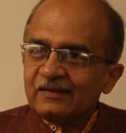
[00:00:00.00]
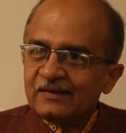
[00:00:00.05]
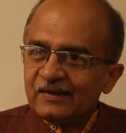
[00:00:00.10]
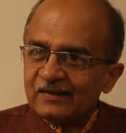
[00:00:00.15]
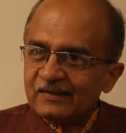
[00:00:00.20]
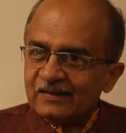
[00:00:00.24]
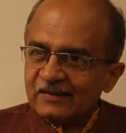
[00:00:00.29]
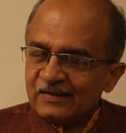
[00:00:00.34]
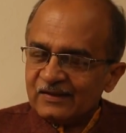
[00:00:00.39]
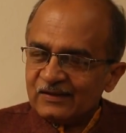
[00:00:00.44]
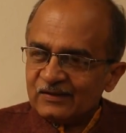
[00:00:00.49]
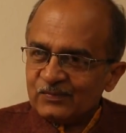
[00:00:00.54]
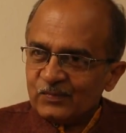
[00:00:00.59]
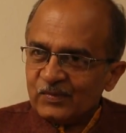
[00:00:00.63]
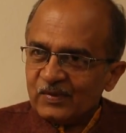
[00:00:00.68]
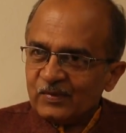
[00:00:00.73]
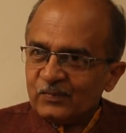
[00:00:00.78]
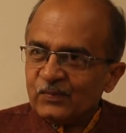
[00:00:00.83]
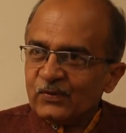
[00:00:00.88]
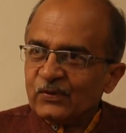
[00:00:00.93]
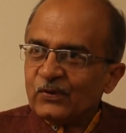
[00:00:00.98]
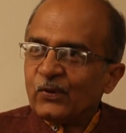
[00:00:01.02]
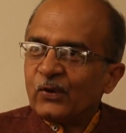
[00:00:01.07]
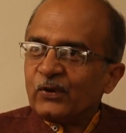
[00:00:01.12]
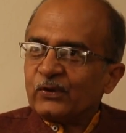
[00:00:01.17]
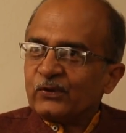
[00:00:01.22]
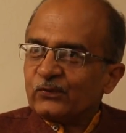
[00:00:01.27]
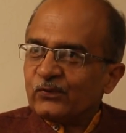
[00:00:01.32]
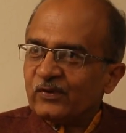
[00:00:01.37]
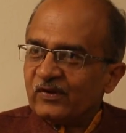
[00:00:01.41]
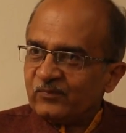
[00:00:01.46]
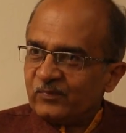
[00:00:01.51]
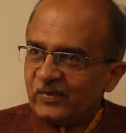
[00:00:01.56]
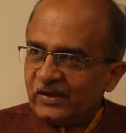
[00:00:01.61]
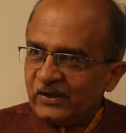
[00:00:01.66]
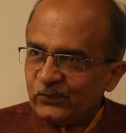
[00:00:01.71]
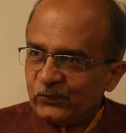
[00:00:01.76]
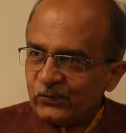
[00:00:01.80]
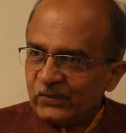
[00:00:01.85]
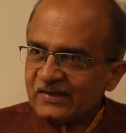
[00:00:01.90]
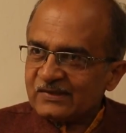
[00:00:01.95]
Then these people ought to have
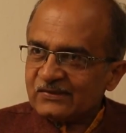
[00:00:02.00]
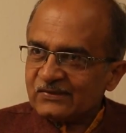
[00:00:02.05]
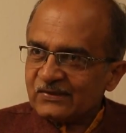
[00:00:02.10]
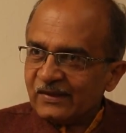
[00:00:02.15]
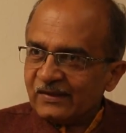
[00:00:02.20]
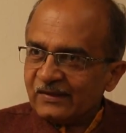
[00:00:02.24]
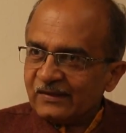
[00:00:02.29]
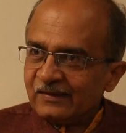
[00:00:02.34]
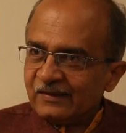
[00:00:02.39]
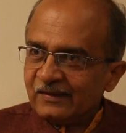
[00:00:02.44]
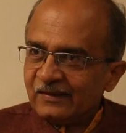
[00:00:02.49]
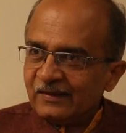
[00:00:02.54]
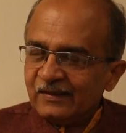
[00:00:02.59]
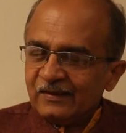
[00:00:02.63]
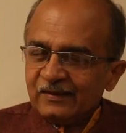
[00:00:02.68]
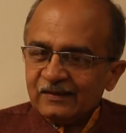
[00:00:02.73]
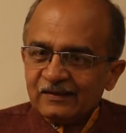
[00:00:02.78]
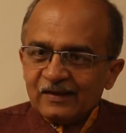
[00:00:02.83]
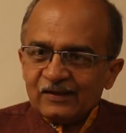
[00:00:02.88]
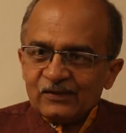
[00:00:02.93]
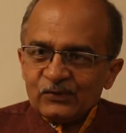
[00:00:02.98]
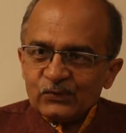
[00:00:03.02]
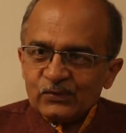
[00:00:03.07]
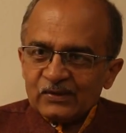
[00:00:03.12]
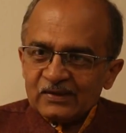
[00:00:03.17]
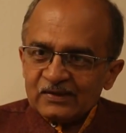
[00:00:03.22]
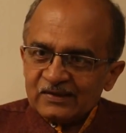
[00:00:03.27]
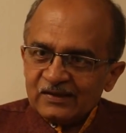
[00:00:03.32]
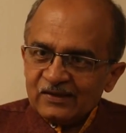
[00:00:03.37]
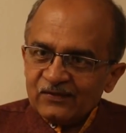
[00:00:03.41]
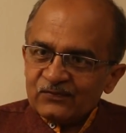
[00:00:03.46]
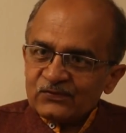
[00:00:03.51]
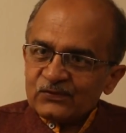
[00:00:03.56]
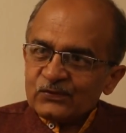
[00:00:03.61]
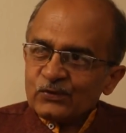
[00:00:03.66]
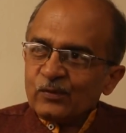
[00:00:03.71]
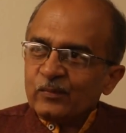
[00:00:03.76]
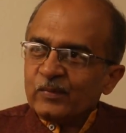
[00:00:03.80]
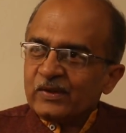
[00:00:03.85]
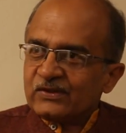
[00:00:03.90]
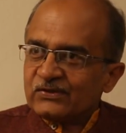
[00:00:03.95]
been questioned that you received
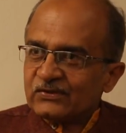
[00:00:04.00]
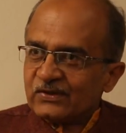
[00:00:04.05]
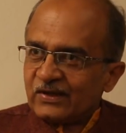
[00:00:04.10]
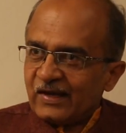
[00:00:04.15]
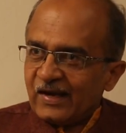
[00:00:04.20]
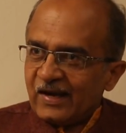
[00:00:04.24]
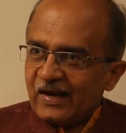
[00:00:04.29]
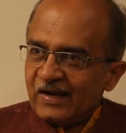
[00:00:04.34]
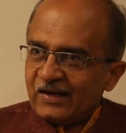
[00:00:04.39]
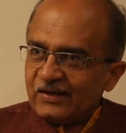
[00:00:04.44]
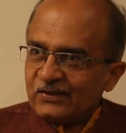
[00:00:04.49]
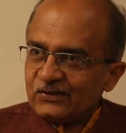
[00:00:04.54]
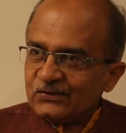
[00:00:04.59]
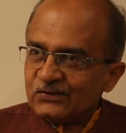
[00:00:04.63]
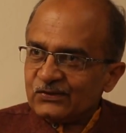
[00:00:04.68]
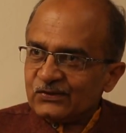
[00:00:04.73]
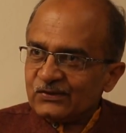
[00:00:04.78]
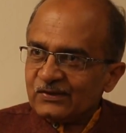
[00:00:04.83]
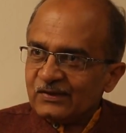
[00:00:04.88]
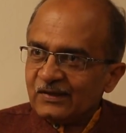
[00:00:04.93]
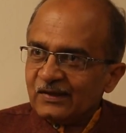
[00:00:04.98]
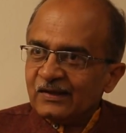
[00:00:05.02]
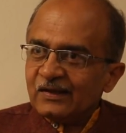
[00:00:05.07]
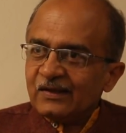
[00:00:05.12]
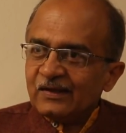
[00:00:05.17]
so much cash.